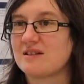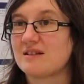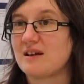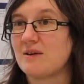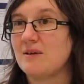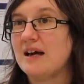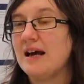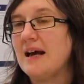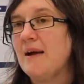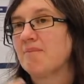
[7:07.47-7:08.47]
So
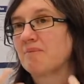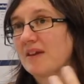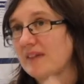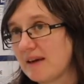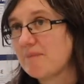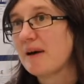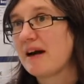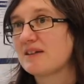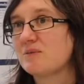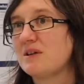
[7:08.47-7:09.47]
the
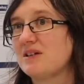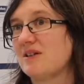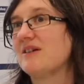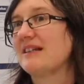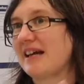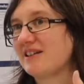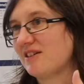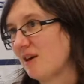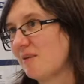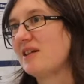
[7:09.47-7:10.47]
impact, we're starting to get
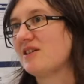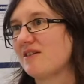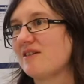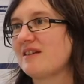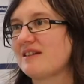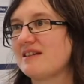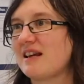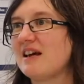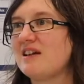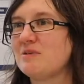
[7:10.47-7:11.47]
to know each other at this
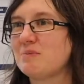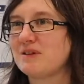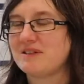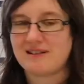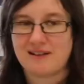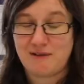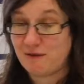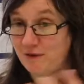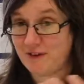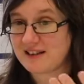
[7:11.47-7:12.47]
stage, but
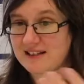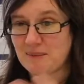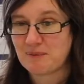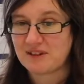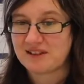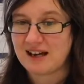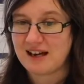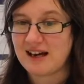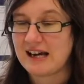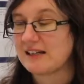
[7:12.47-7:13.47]
for example,
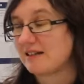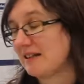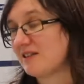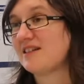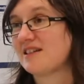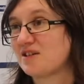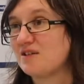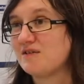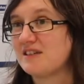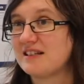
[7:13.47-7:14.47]
today I had an
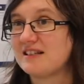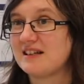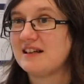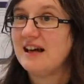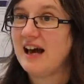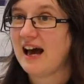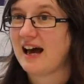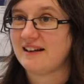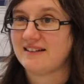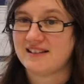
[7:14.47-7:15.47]
international visitor
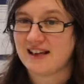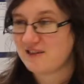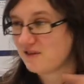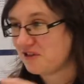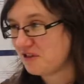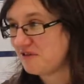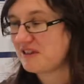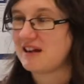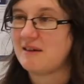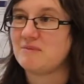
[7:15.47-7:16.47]
and
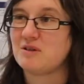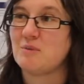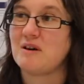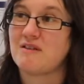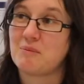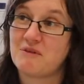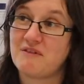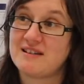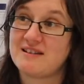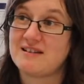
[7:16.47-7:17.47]
introduced him to one of the
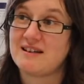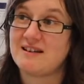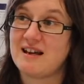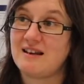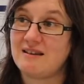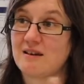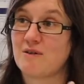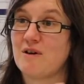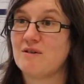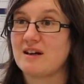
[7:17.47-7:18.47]
professors in the
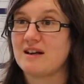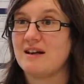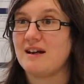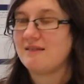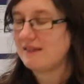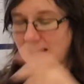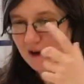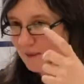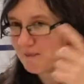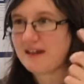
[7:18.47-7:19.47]
Croak, and
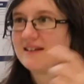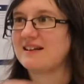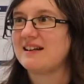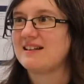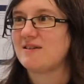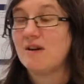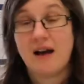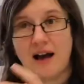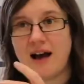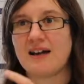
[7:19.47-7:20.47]
they immediately thought,
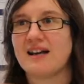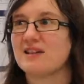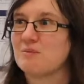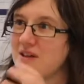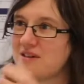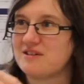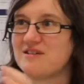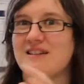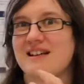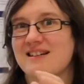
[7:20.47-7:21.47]
yes, we could
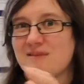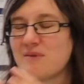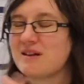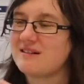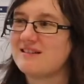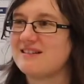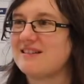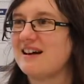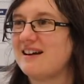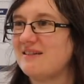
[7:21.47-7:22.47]
do this and we could
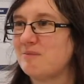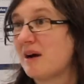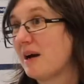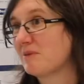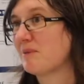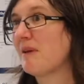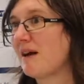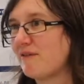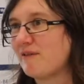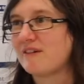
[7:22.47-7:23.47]
do that and perhaps
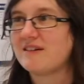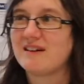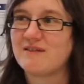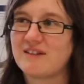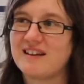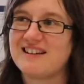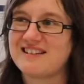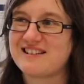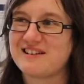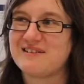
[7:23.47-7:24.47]
apply for funding for
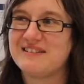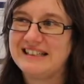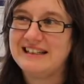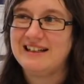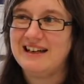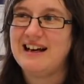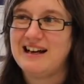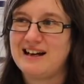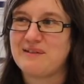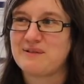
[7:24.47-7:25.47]
that. So
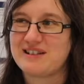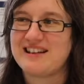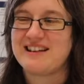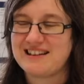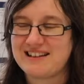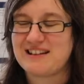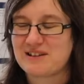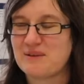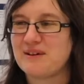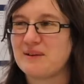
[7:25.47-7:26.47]
I would say that
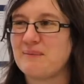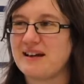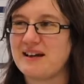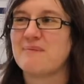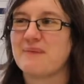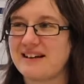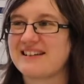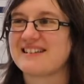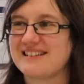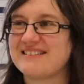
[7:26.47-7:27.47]
that's quite a big
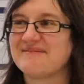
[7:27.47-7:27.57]
impact.